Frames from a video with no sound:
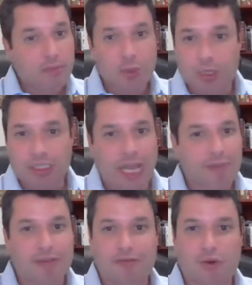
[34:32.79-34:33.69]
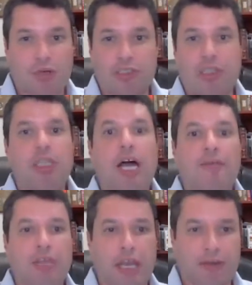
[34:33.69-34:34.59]
New York Times, of course,
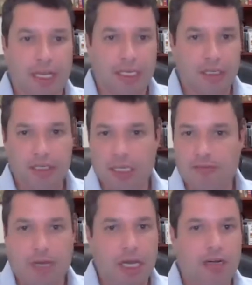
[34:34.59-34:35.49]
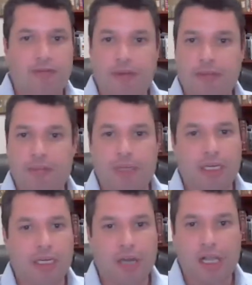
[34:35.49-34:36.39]
loved the Iran deal. You give them $150
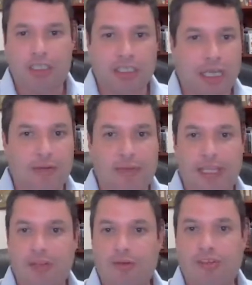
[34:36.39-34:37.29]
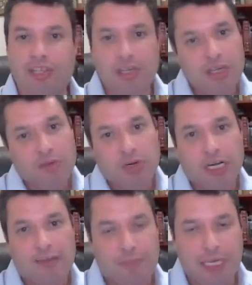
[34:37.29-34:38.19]
billion, you let them make nukes, we're going
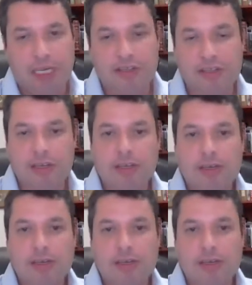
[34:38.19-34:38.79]
to have peace.